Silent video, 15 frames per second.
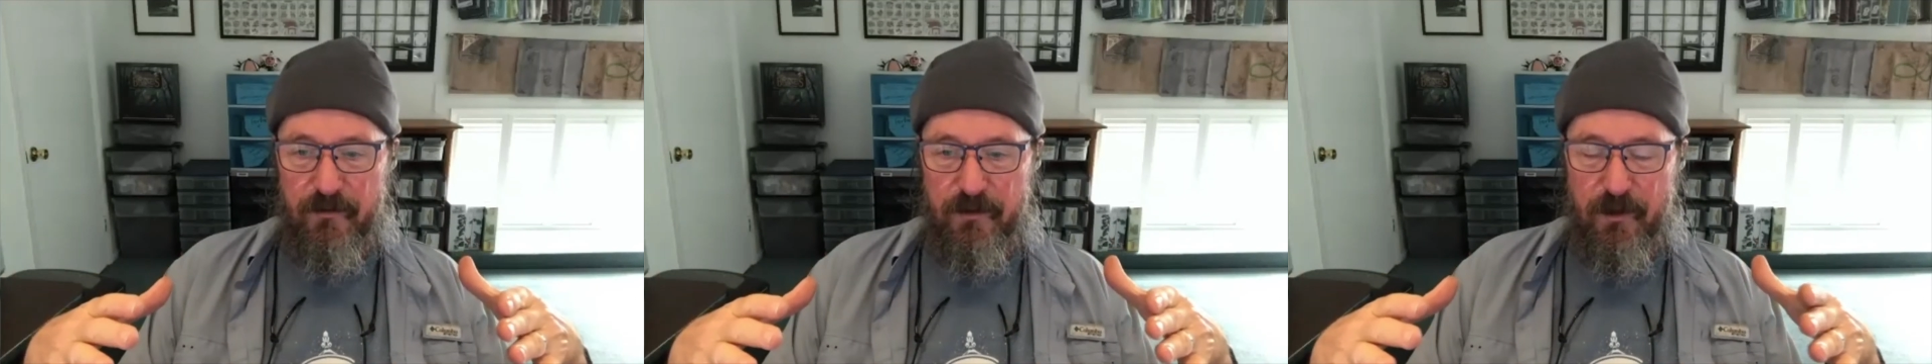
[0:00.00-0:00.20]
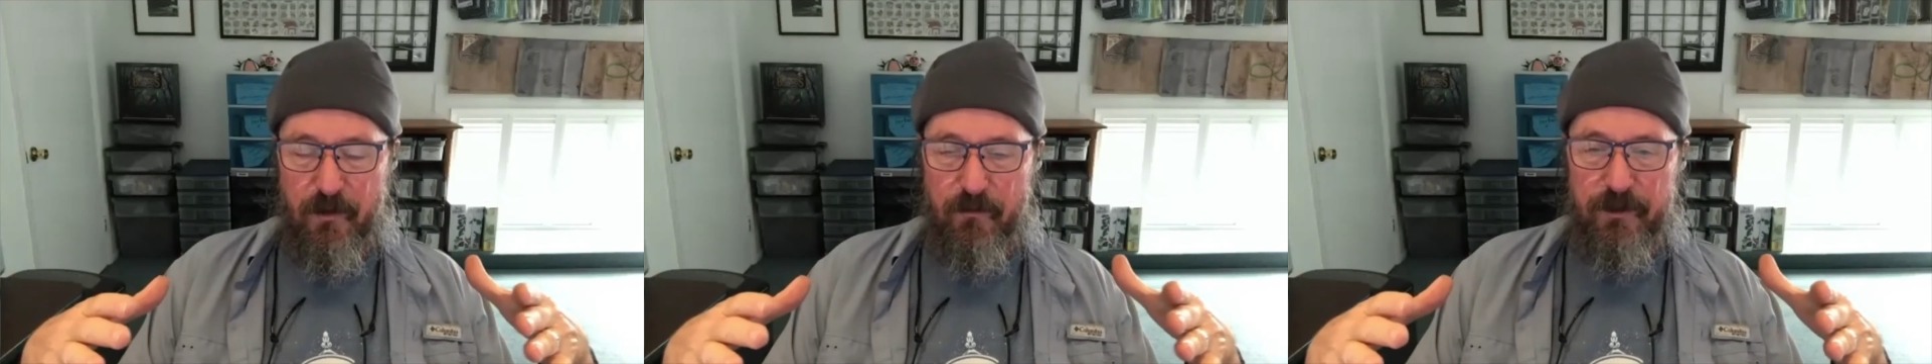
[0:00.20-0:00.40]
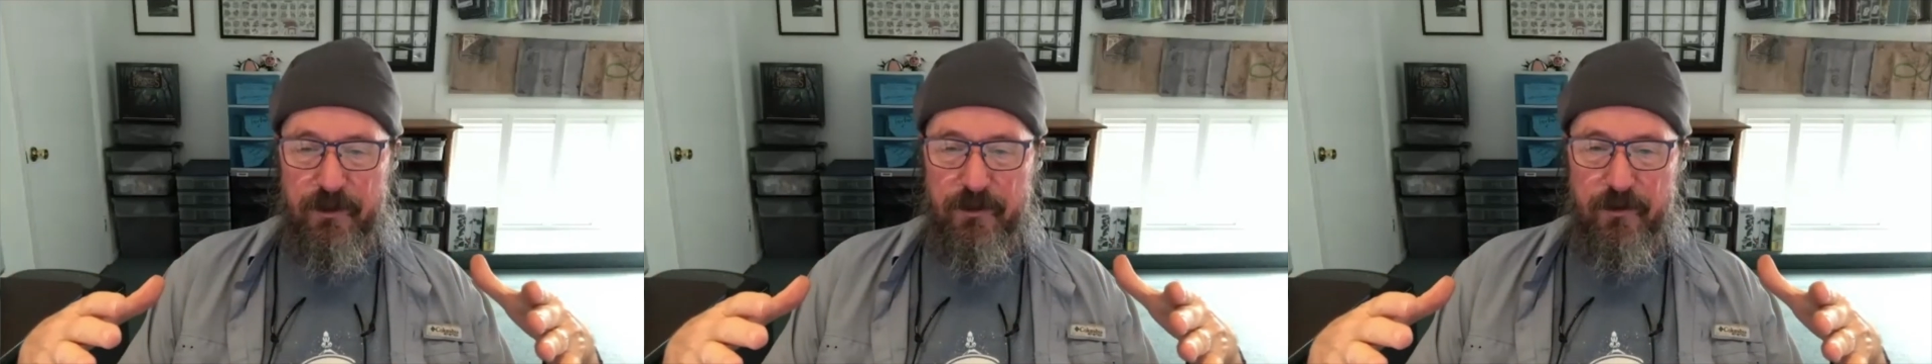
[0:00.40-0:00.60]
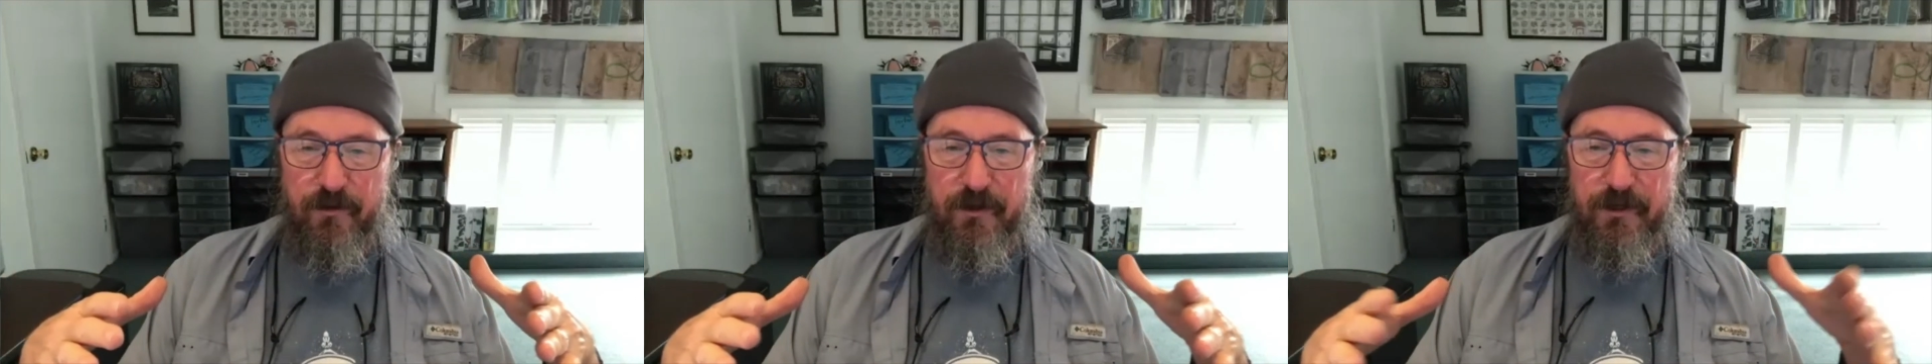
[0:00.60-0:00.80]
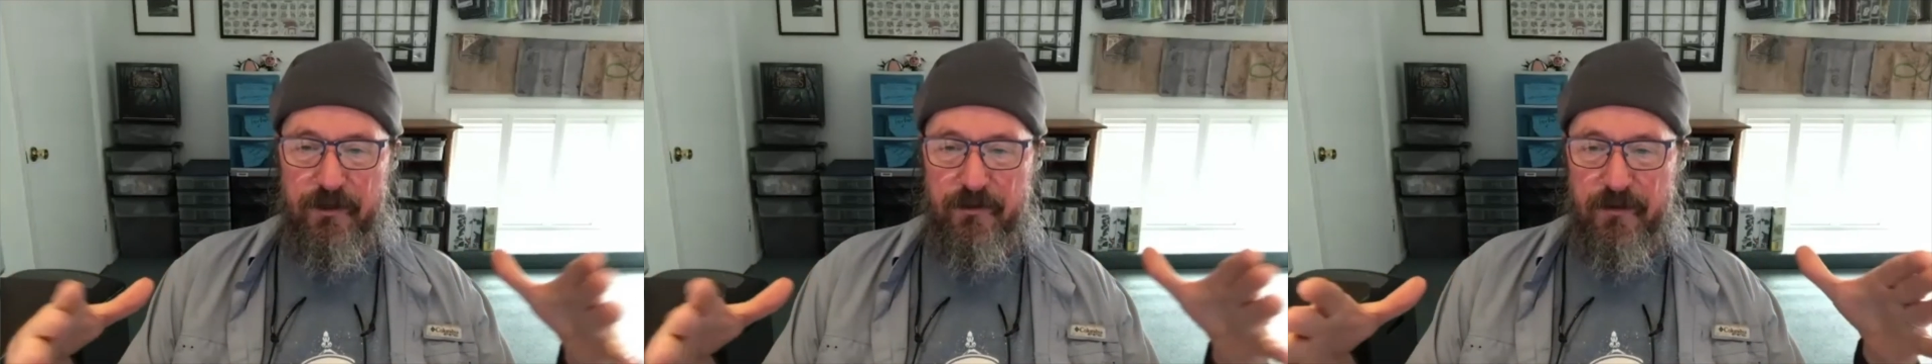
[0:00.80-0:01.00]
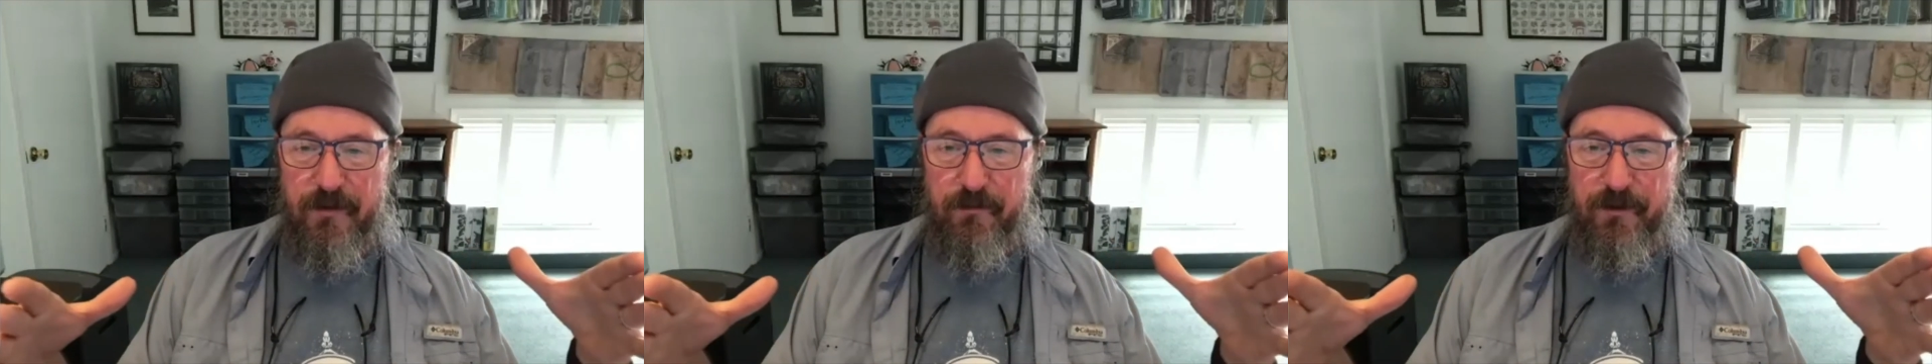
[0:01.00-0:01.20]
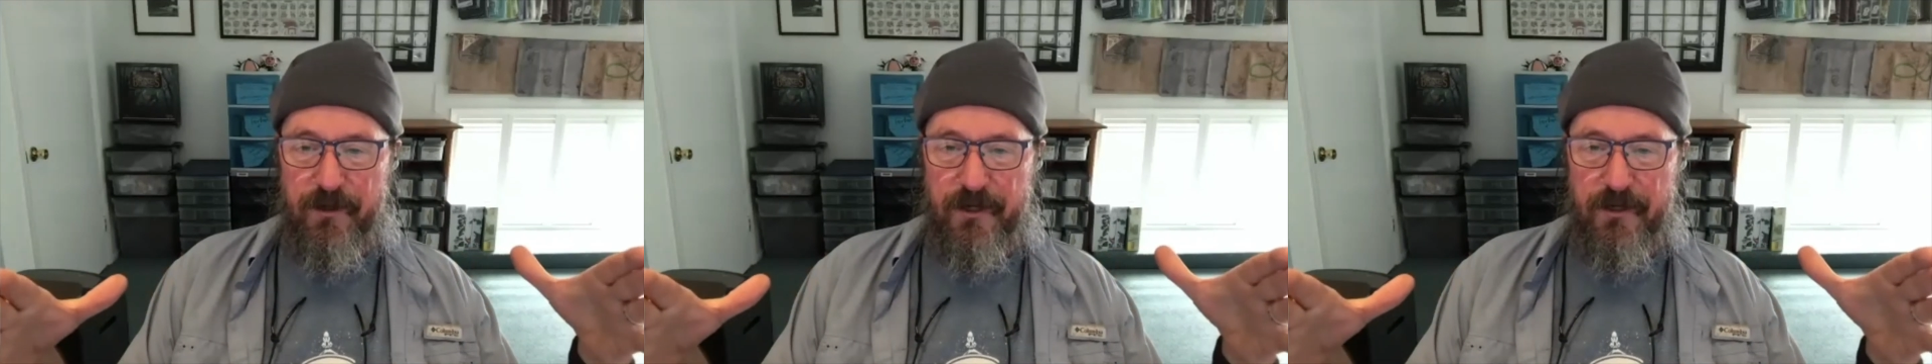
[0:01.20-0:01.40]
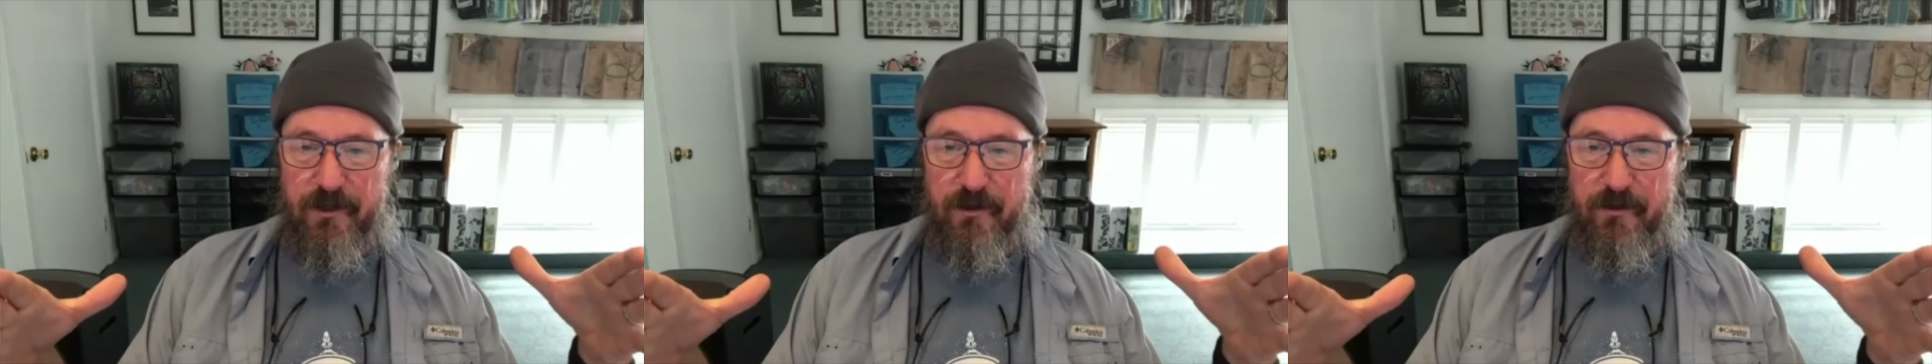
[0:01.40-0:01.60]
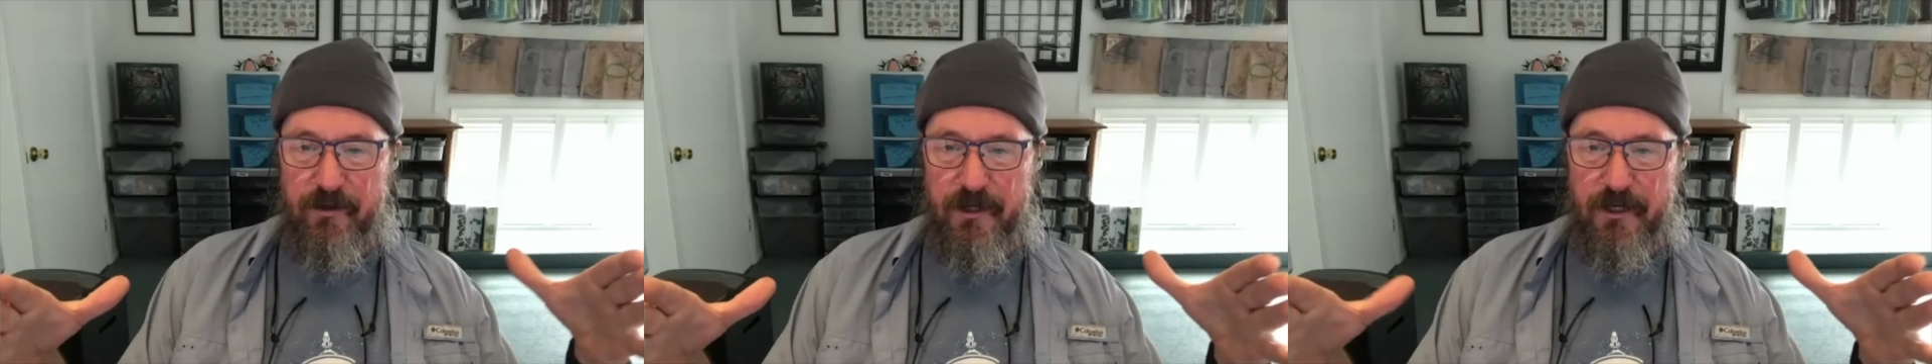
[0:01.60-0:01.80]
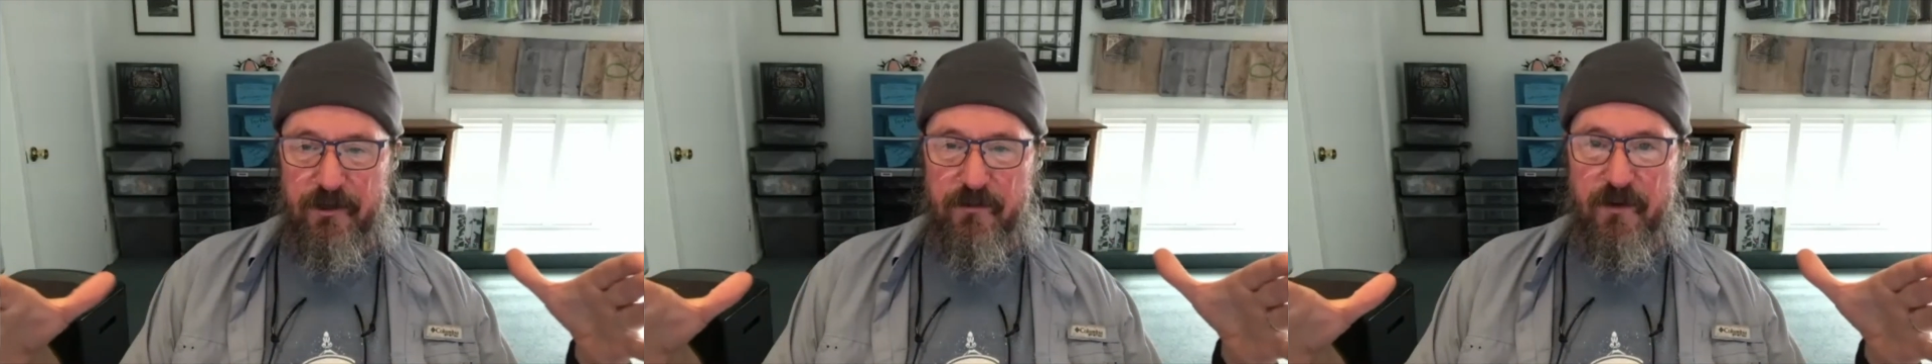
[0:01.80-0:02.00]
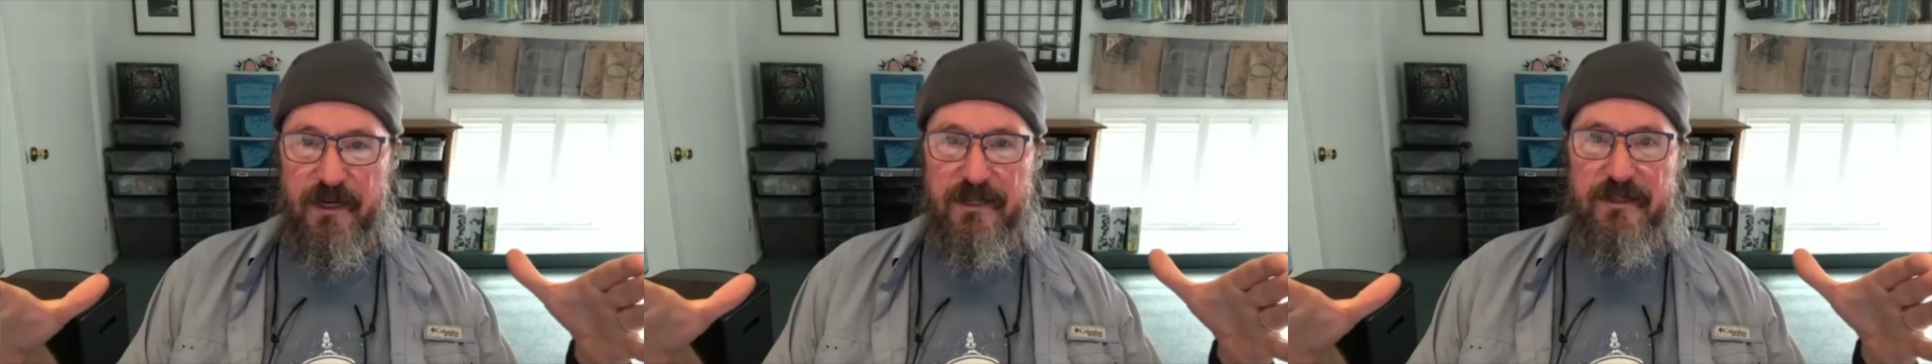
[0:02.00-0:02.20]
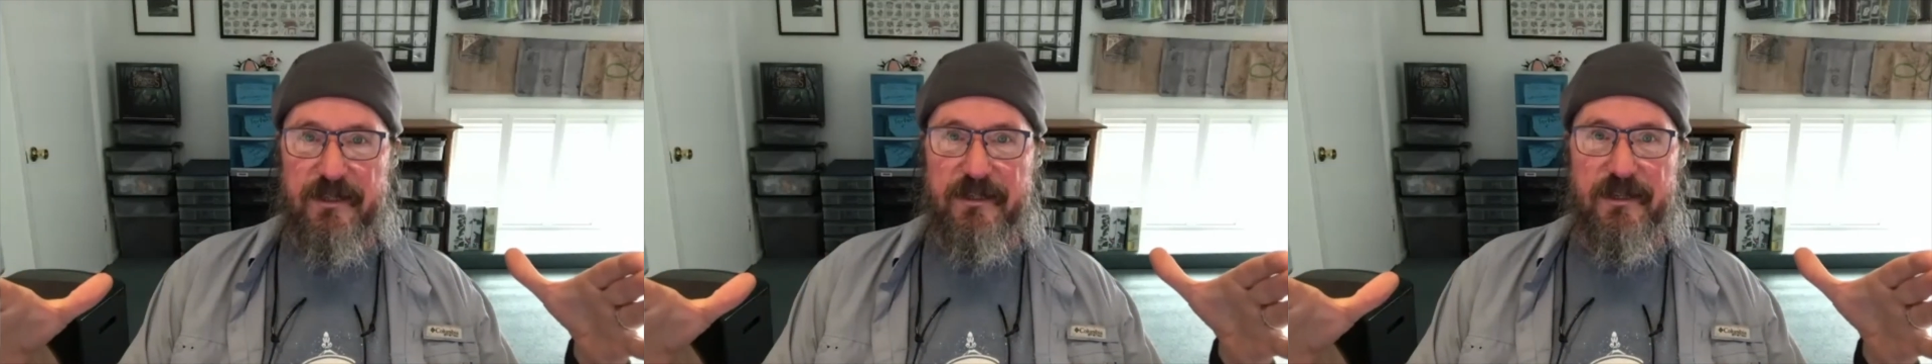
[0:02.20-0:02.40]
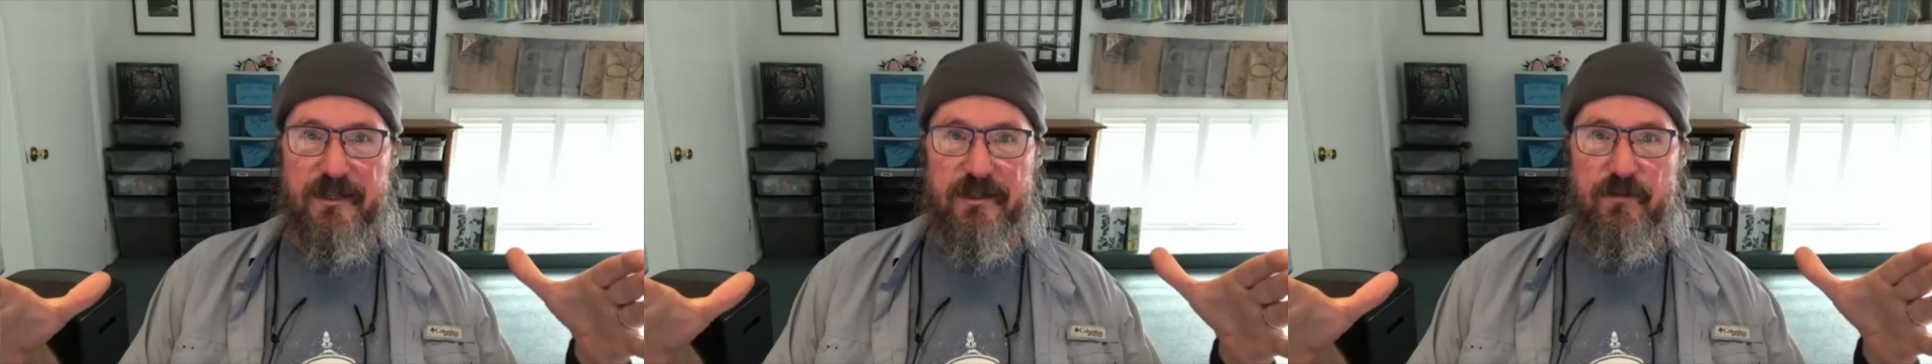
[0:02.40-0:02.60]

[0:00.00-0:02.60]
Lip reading: when you're doing a screen print, you got a 26-inch